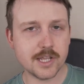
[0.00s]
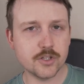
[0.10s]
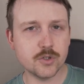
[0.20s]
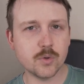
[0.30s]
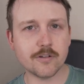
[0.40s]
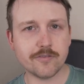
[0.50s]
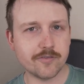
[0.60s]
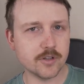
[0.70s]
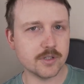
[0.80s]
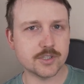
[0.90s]
And you are
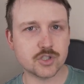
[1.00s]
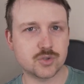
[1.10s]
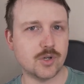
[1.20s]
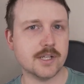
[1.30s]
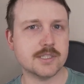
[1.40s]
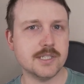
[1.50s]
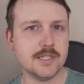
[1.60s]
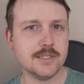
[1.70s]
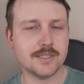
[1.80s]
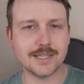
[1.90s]
fully
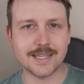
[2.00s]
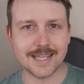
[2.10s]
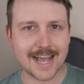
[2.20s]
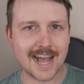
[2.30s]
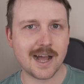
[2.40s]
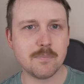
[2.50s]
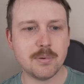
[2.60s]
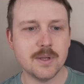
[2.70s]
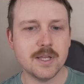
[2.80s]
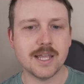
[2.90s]
trusting that the app
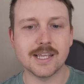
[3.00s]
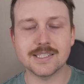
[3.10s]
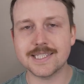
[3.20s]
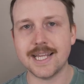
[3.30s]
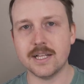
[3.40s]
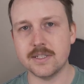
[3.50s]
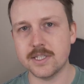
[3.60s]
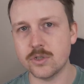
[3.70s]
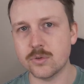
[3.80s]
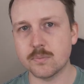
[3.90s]
is telling
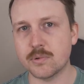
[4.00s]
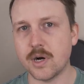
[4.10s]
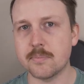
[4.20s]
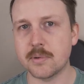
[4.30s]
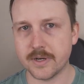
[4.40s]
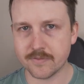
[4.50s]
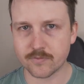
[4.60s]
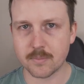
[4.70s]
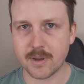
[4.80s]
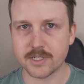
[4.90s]
you the proper
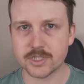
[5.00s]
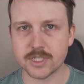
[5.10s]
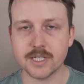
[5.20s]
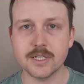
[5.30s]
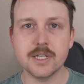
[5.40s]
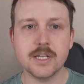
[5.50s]
information,